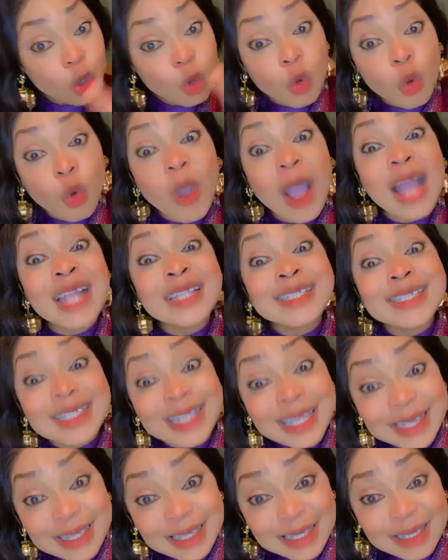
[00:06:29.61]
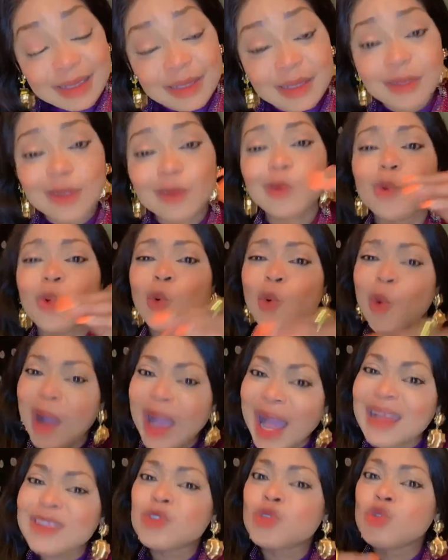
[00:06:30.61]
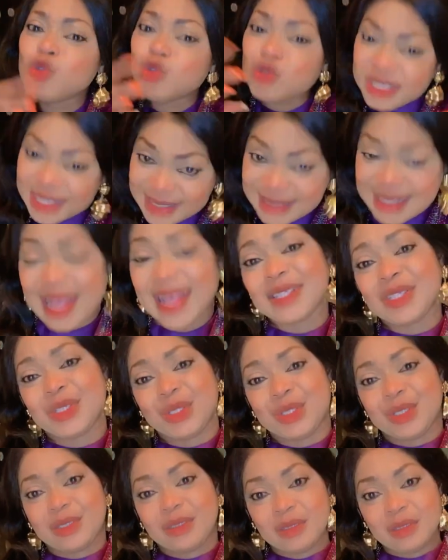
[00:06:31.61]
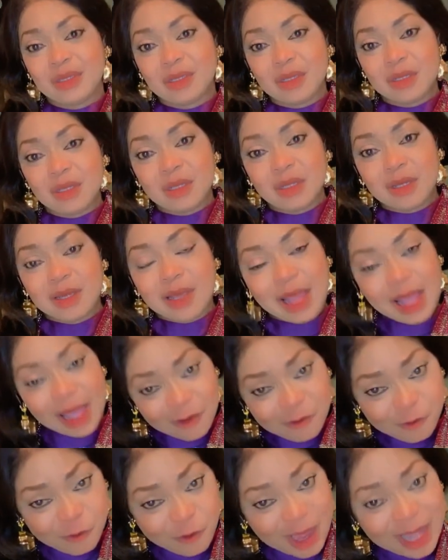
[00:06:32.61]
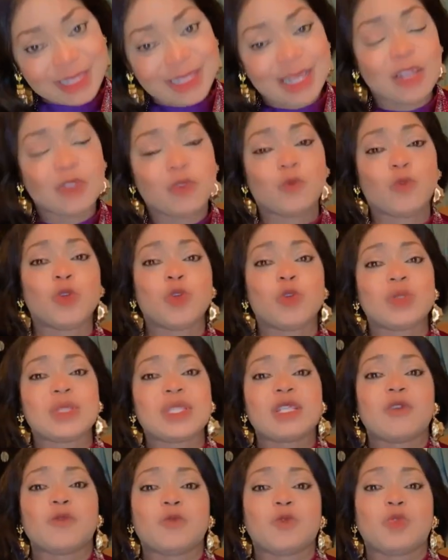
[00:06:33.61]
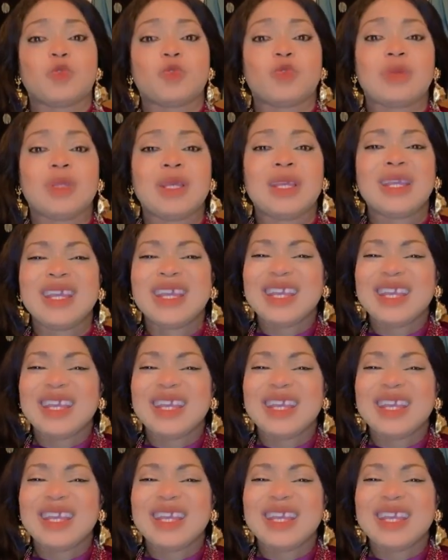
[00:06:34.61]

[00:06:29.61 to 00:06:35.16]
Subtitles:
Go and check. Go and do research and find out for yourself too.